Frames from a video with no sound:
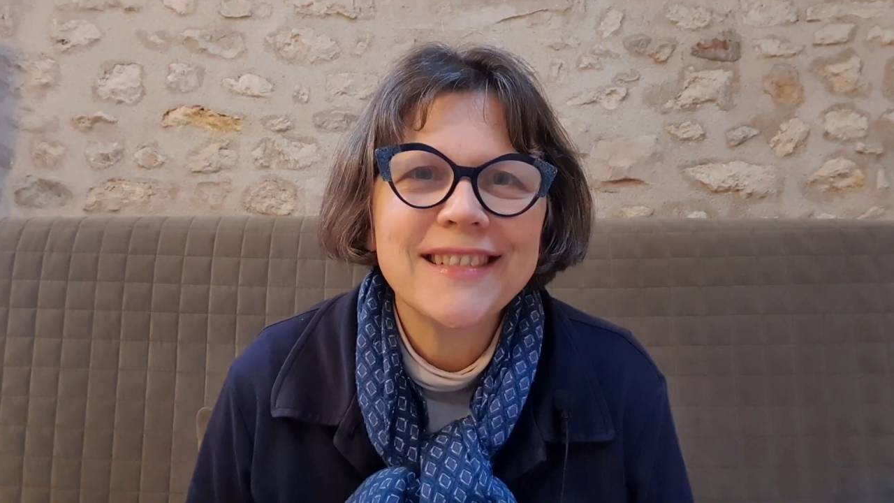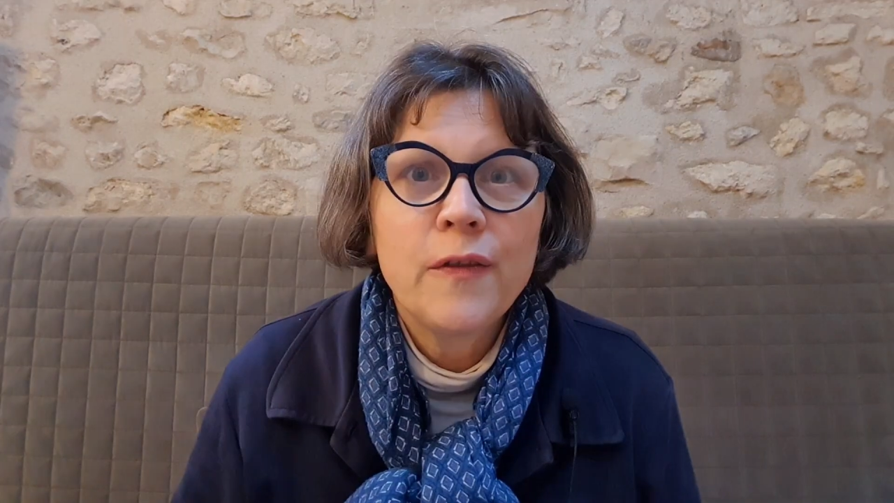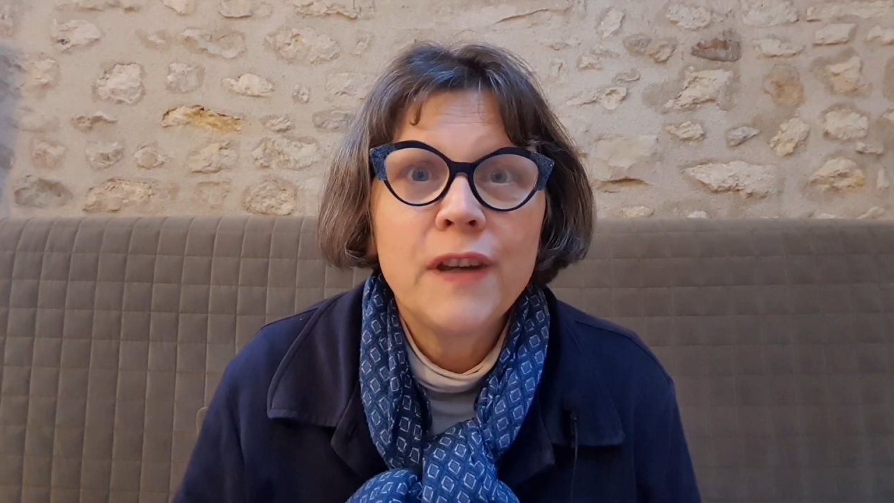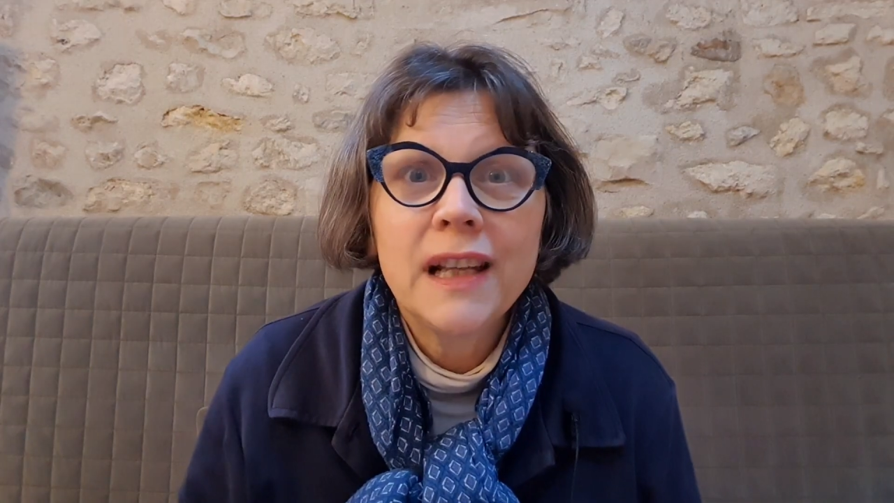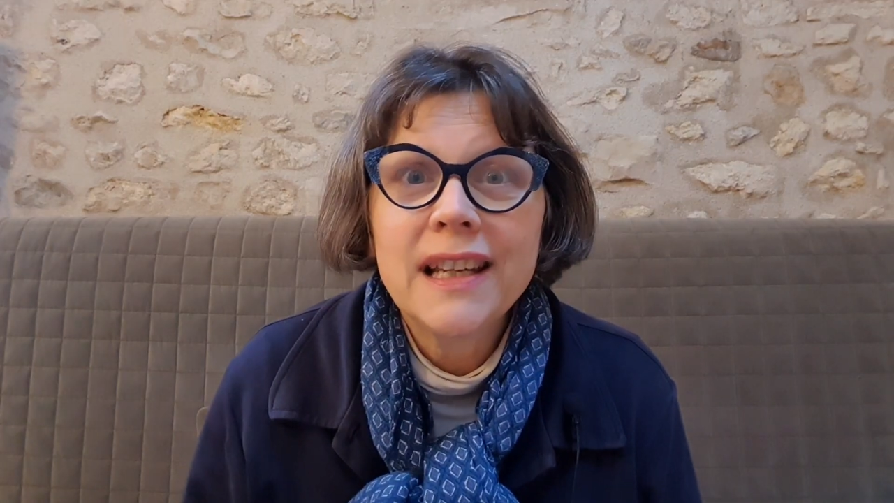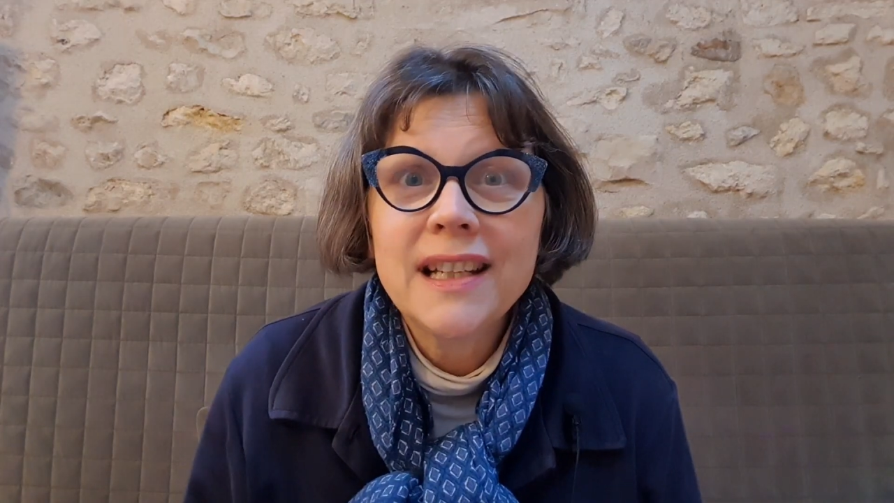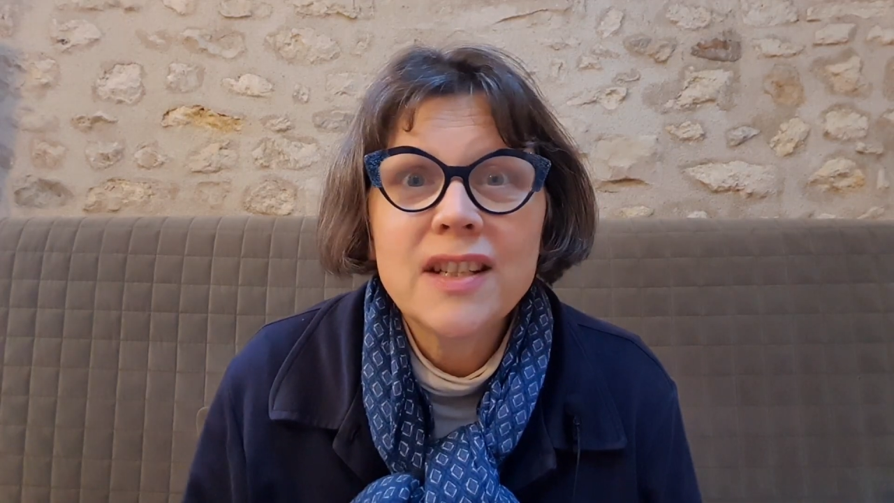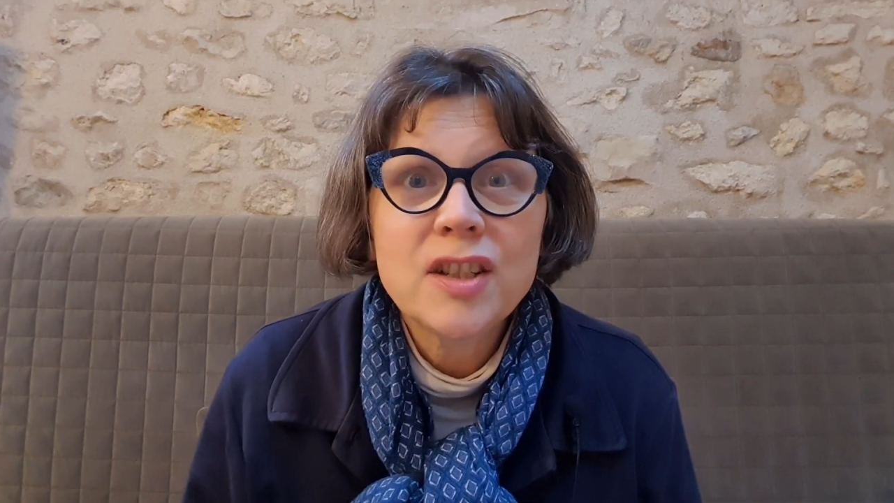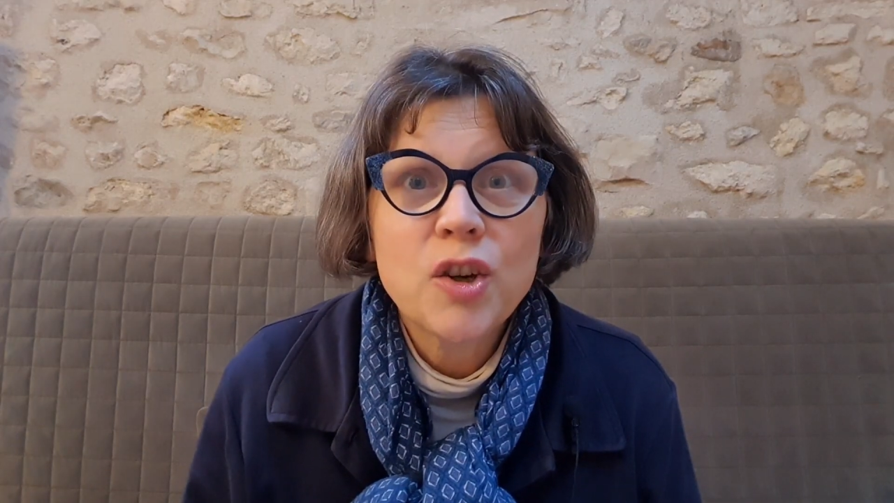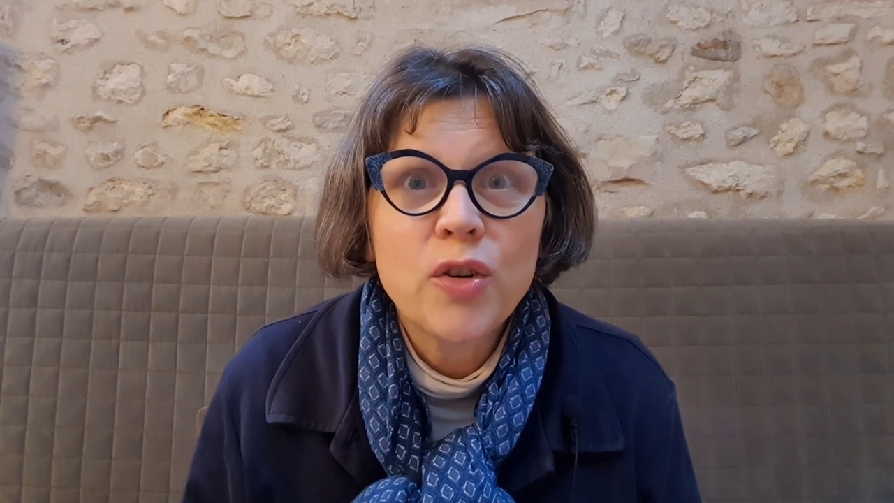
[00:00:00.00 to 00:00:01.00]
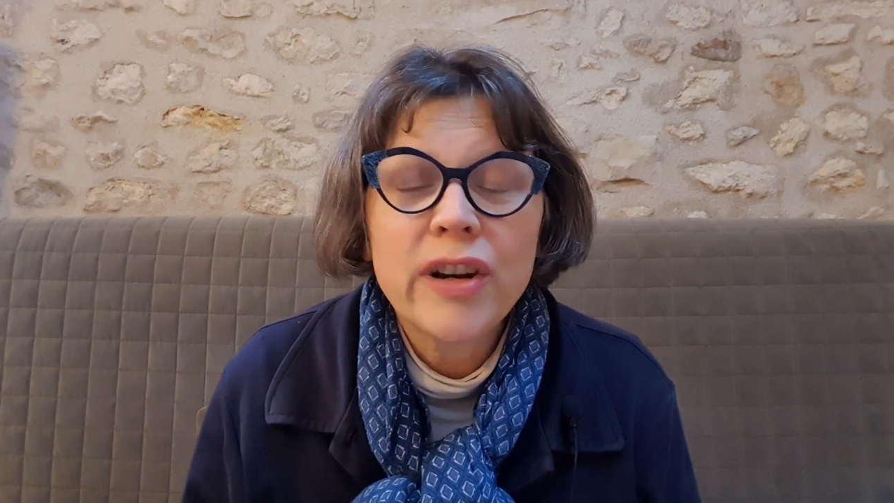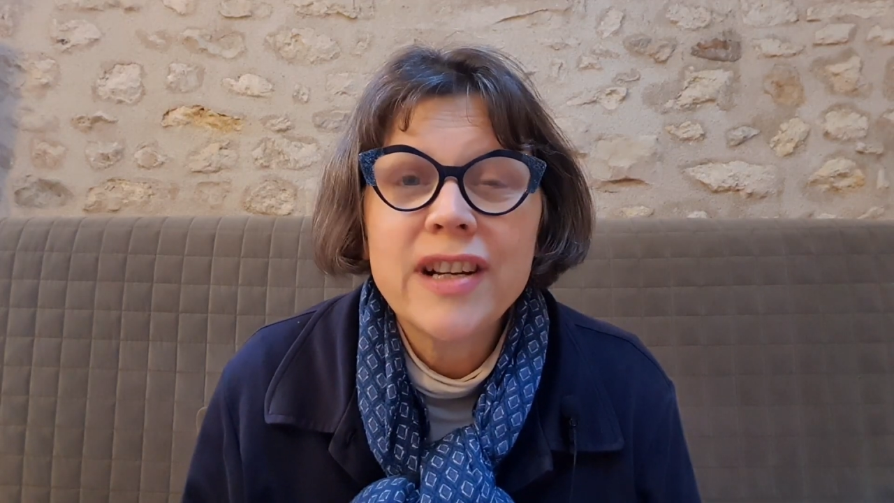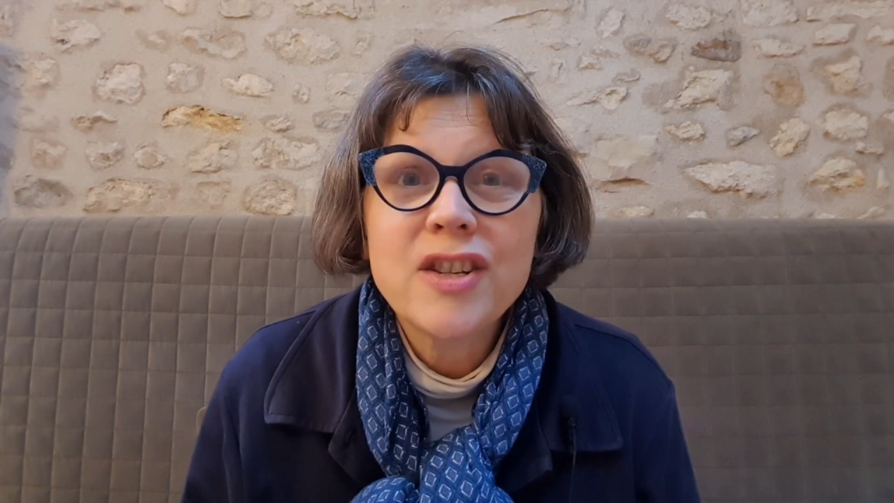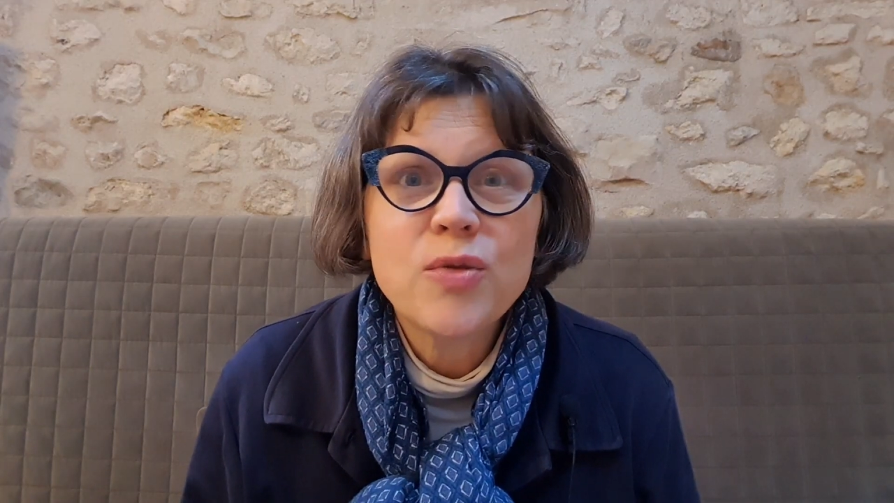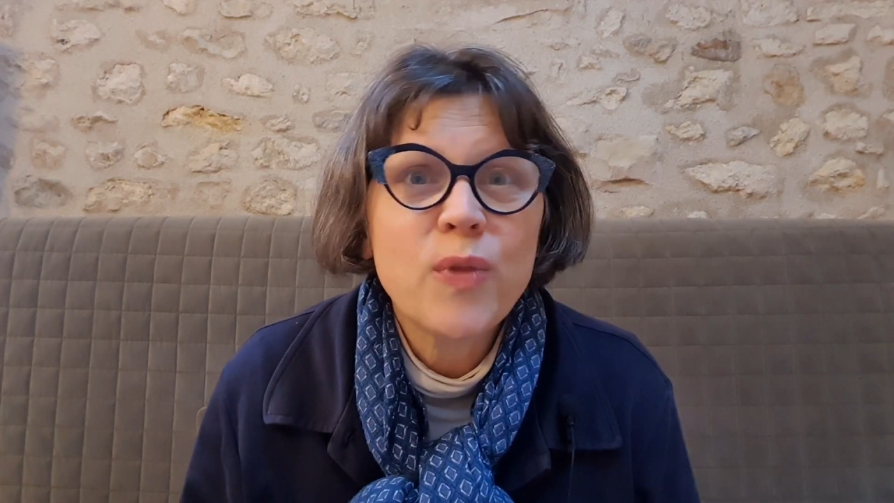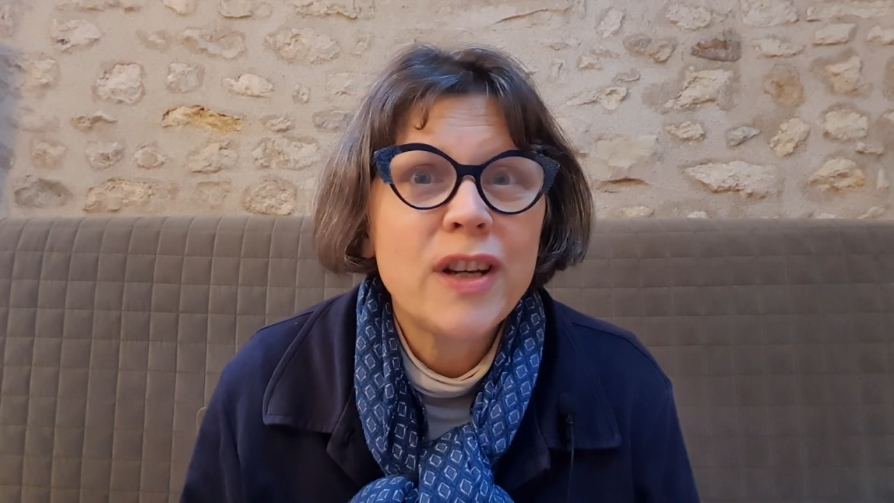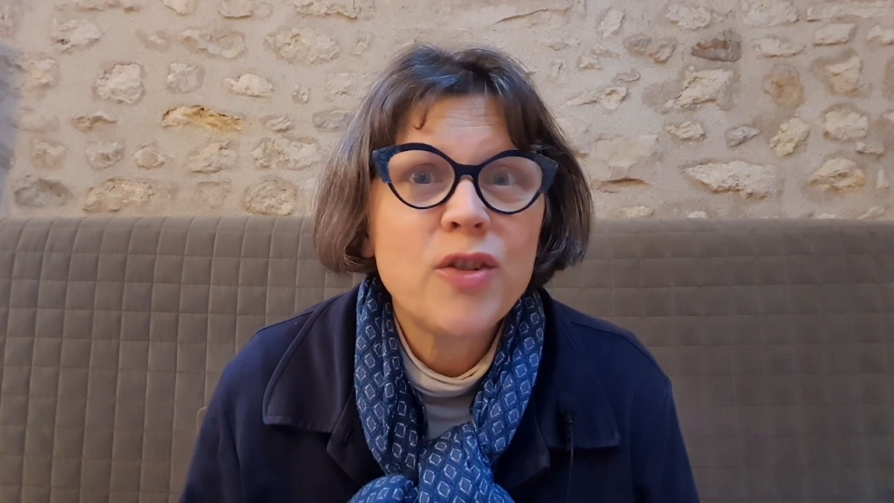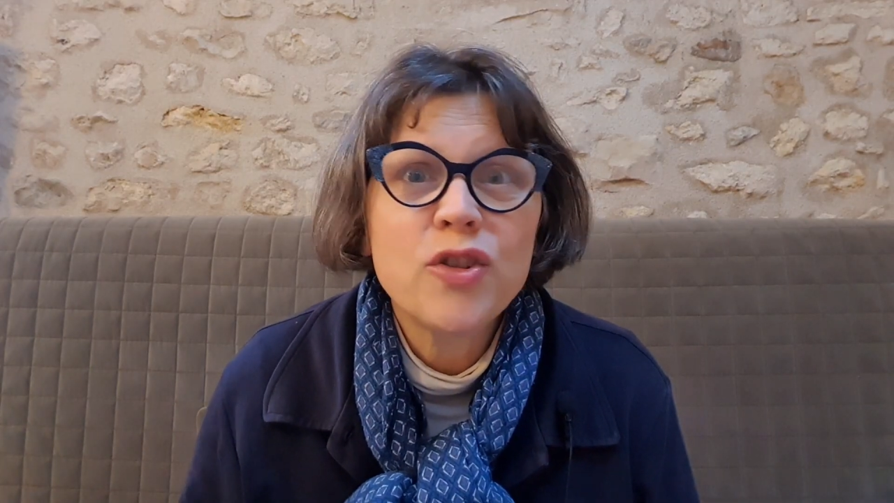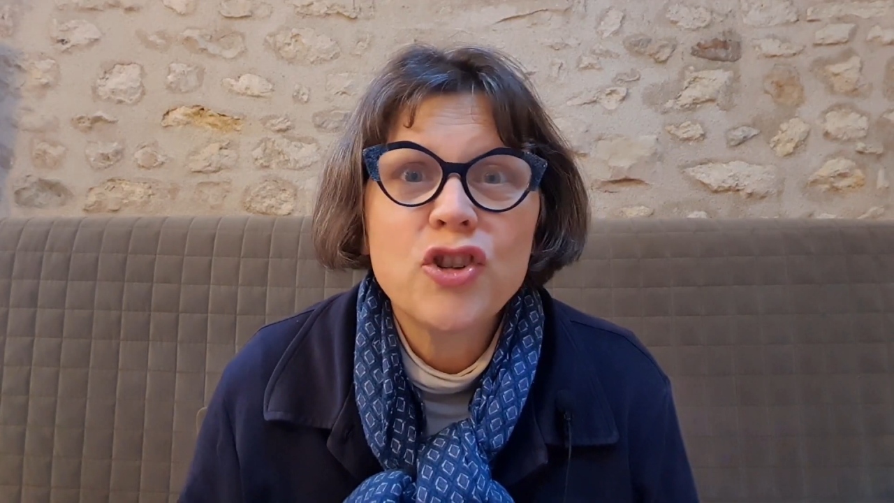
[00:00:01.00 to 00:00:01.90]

Feeling discouraged when you're